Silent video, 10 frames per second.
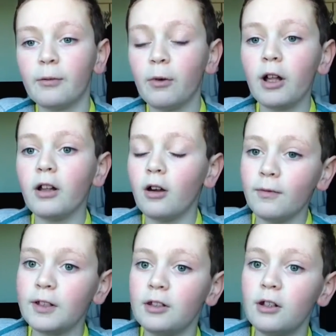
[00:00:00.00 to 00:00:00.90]
Well,
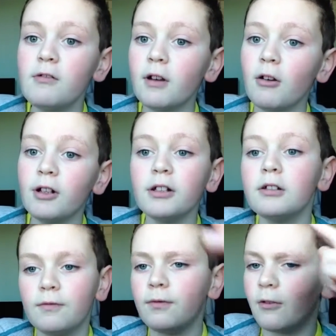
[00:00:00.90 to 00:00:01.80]
over to you, Rowan,
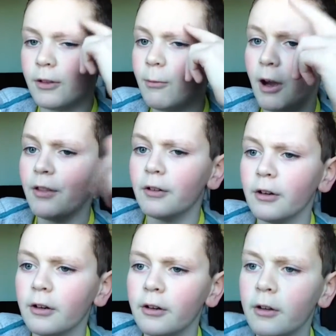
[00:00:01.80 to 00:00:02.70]
for the weather.